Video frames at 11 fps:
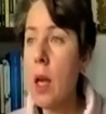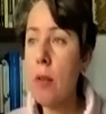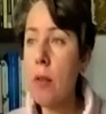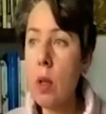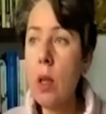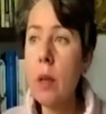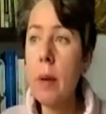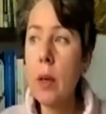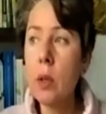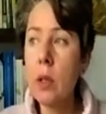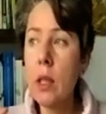if you think
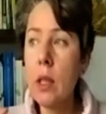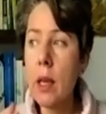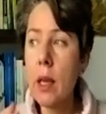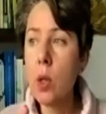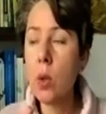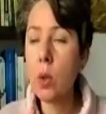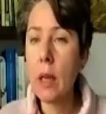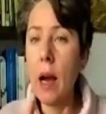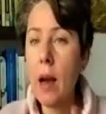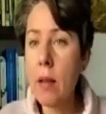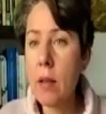about it, it has got
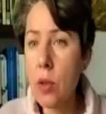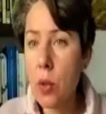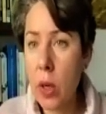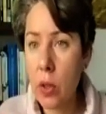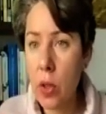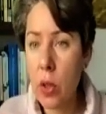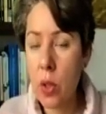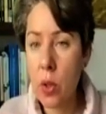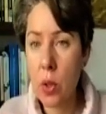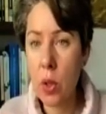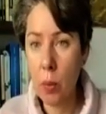other strategies
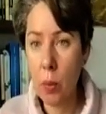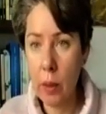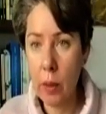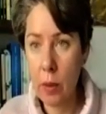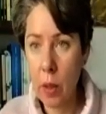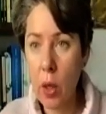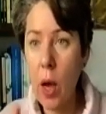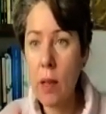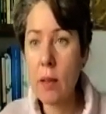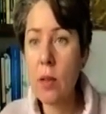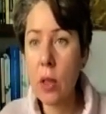to deal with,
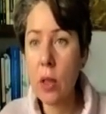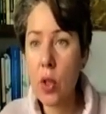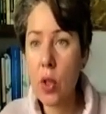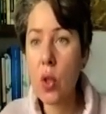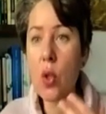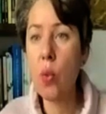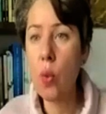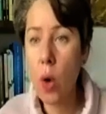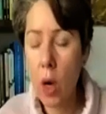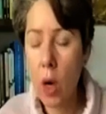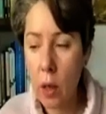other strategies to
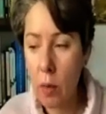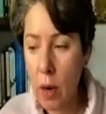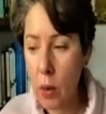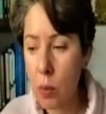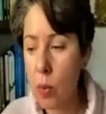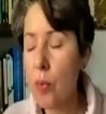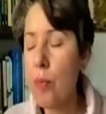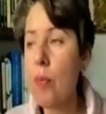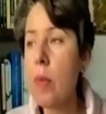work around.